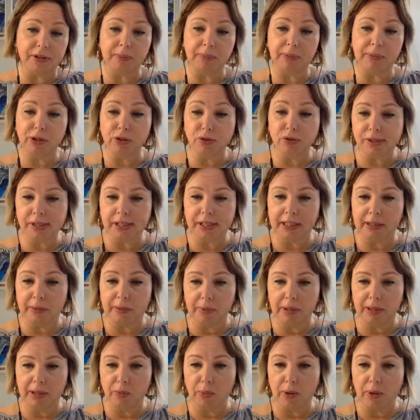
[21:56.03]
be using
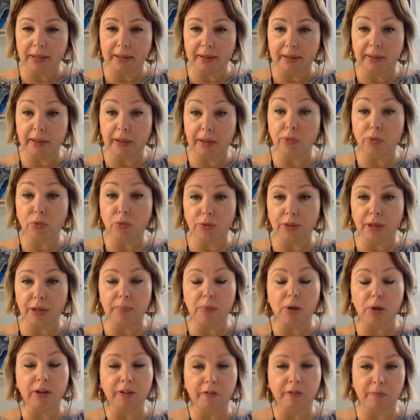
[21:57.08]
them in the way that they thought they
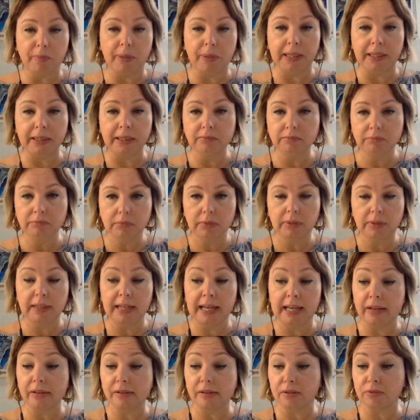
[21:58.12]
might have been.
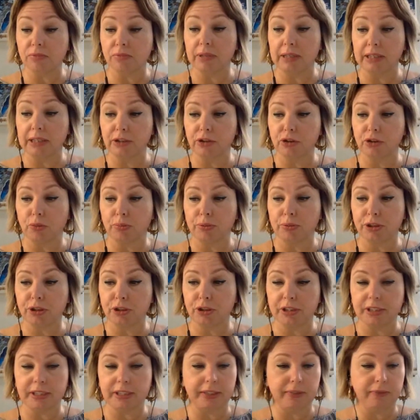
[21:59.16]
Now's a really good
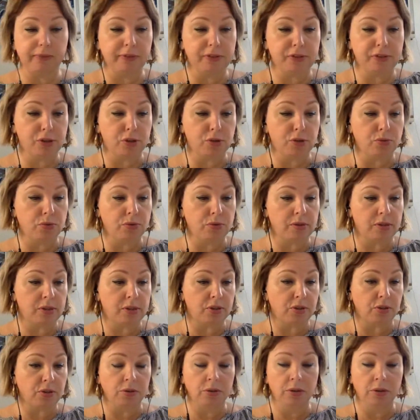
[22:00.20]
opportunity for schools
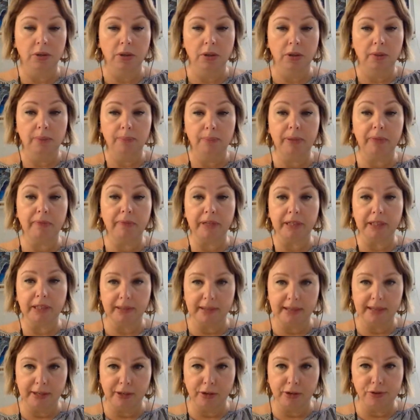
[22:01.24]
to pivot
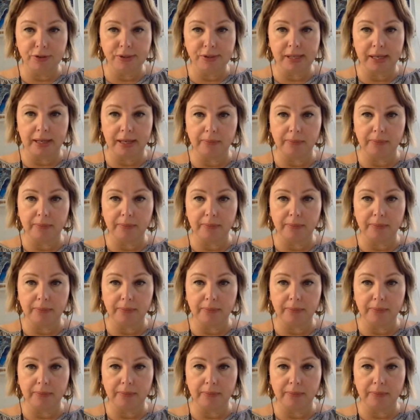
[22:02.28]
and use that